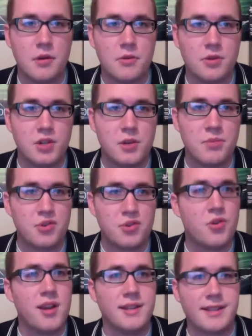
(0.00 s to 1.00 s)
she
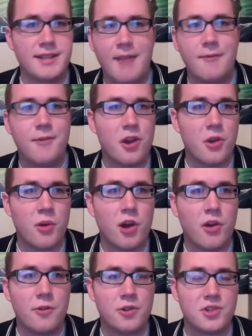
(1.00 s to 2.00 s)
portrays that very
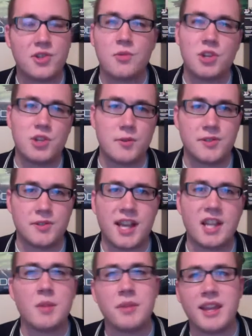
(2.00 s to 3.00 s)
well versus what she was like
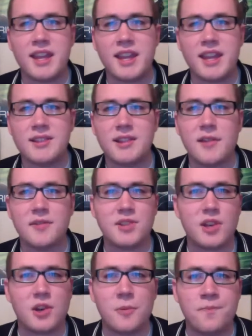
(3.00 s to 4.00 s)
at the beginning and stuff.
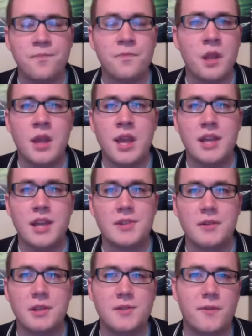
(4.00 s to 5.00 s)
So it's
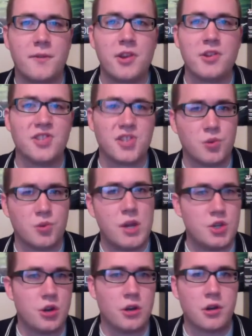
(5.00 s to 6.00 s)
a very good
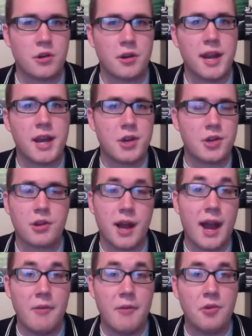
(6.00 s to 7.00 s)
switch on her character, and
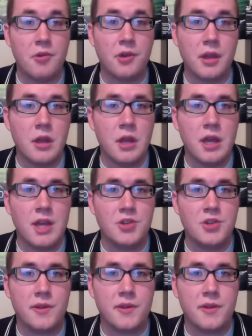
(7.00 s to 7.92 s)
I really enjoyed